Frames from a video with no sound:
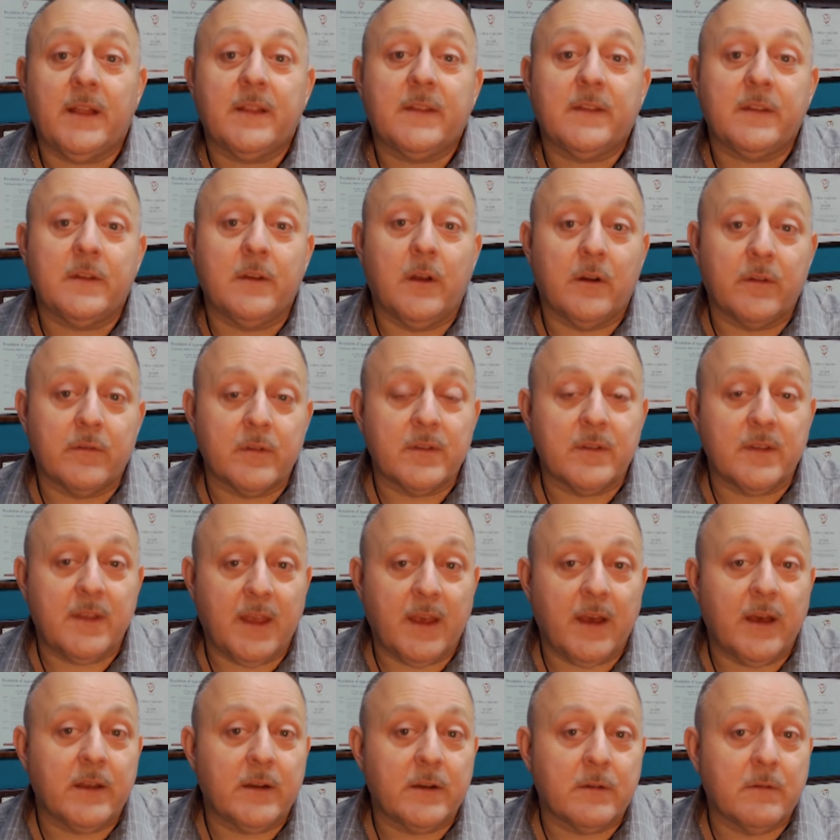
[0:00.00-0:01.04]
that's an
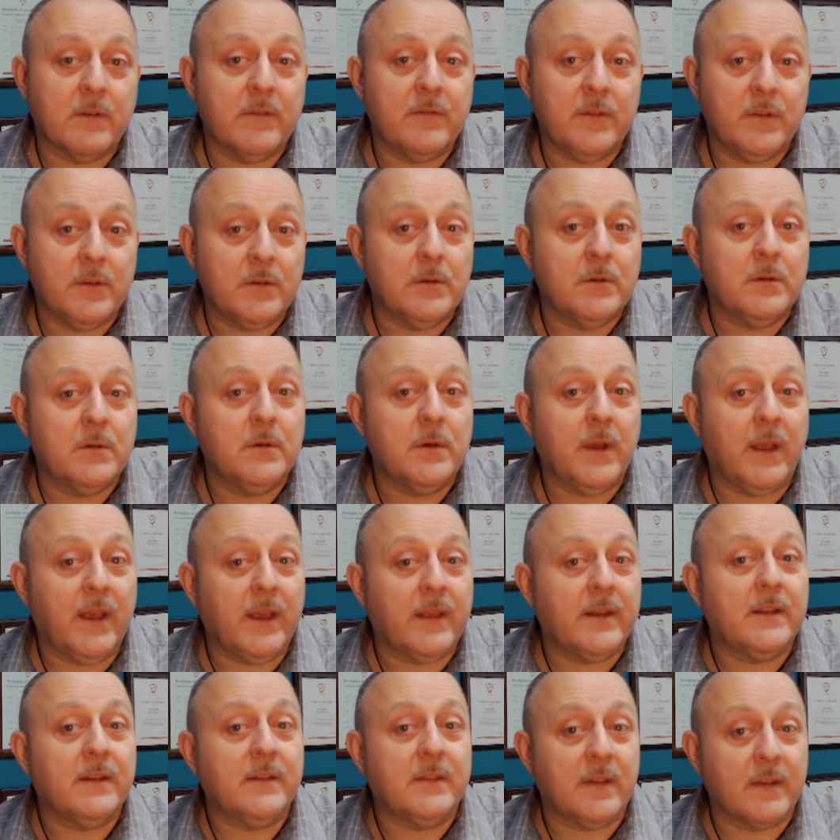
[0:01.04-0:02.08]
over-the-counter review,
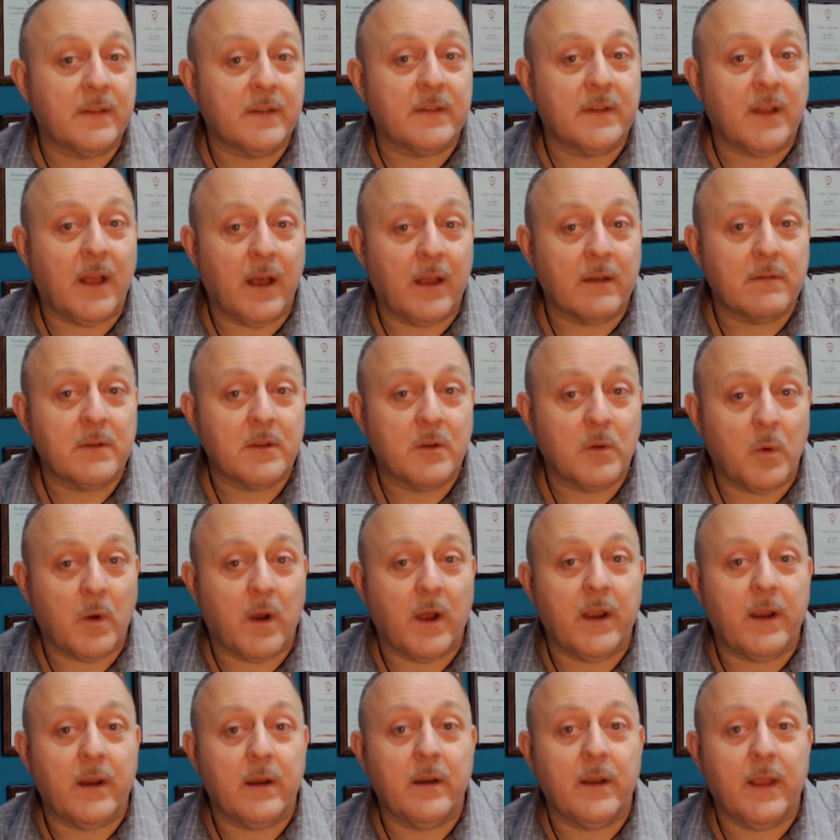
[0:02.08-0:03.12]
and it does not
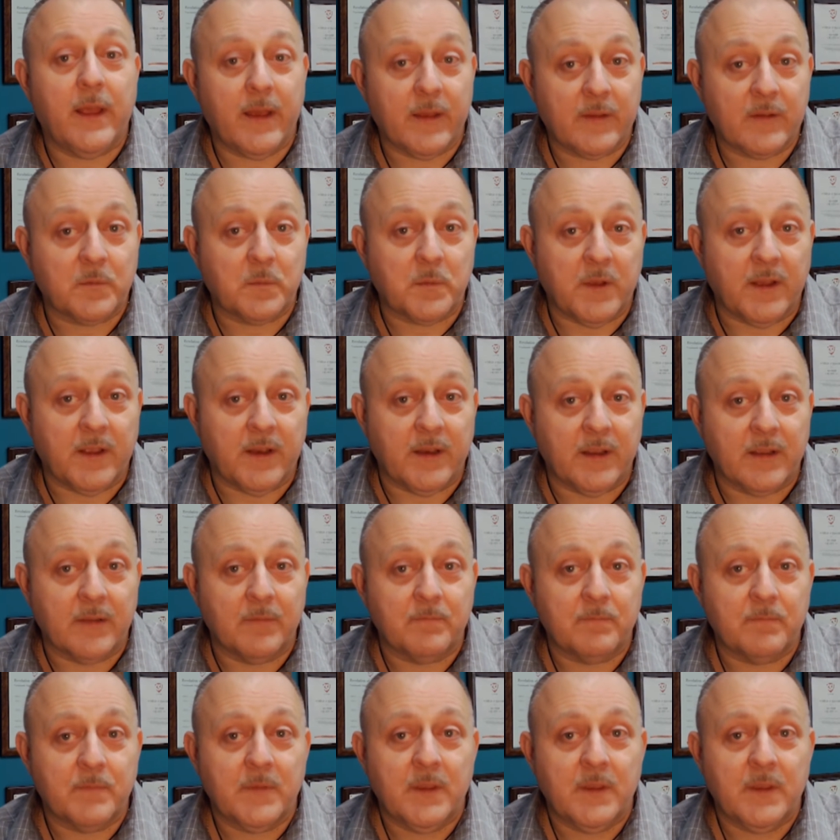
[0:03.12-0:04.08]
require expediting.